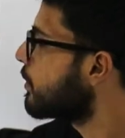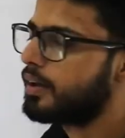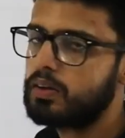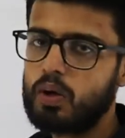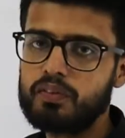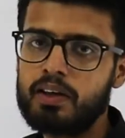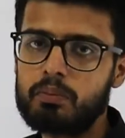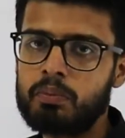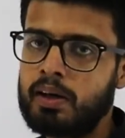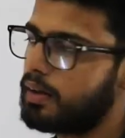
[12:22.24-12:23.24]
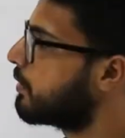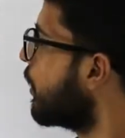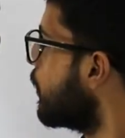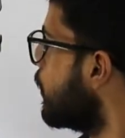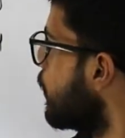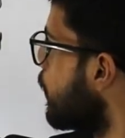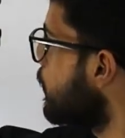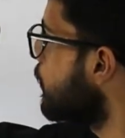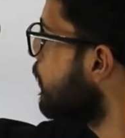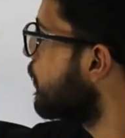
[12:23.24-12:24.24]
sign of that Mantissa.
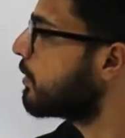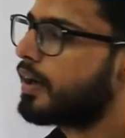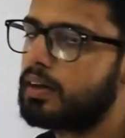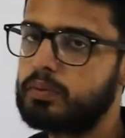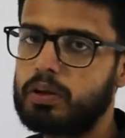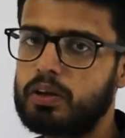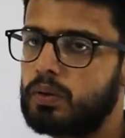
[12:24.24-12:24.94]
This is the sign bit.